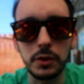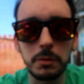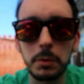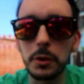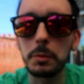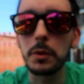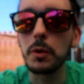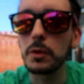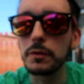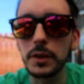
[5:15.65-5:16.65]
not bothered about
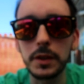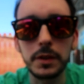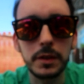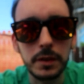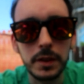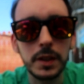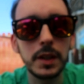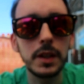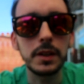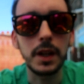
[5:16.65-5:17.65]
all of the
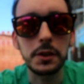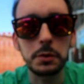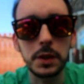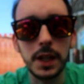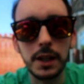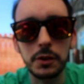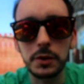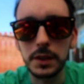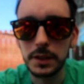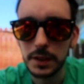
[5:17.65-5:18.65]
last two
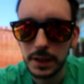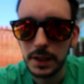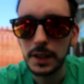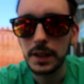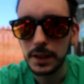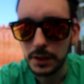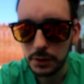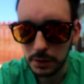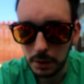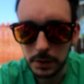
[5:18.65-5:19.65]
categories,
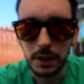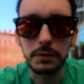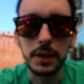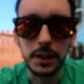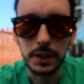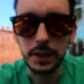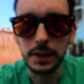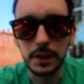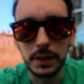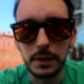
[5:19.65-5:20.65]
you know, I would definitely say
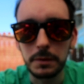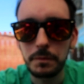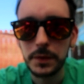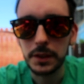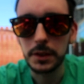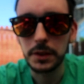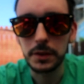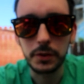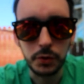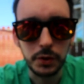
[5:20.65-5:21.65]
that
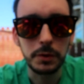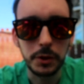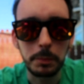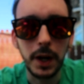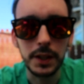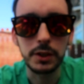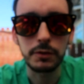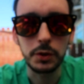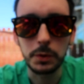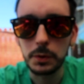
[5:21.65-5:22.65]
the Parrot's
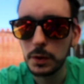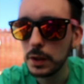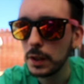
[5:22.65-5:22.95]
for you.